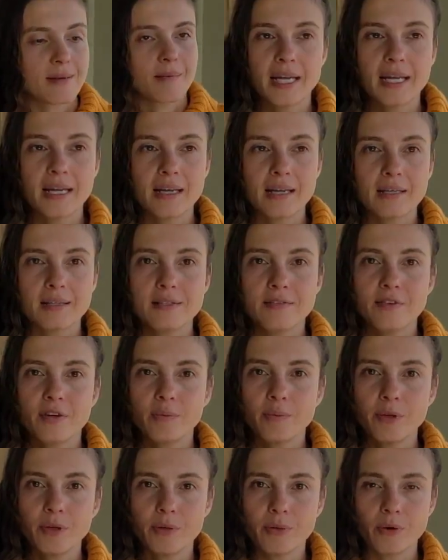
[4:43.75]
It is
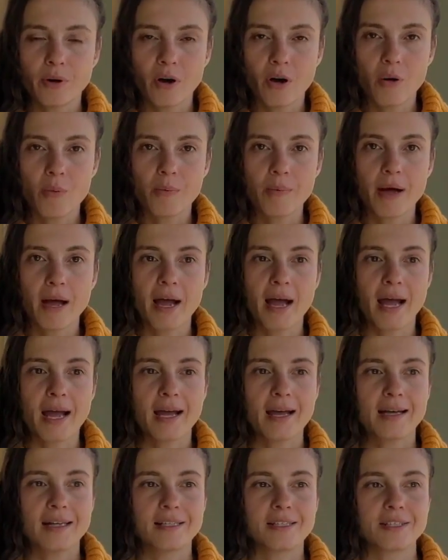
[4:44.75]
from Europe,
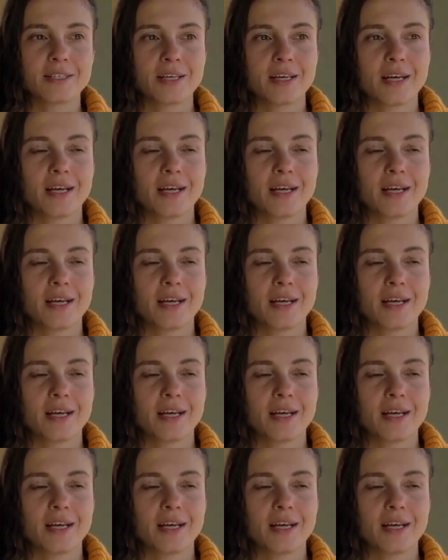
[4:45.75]
and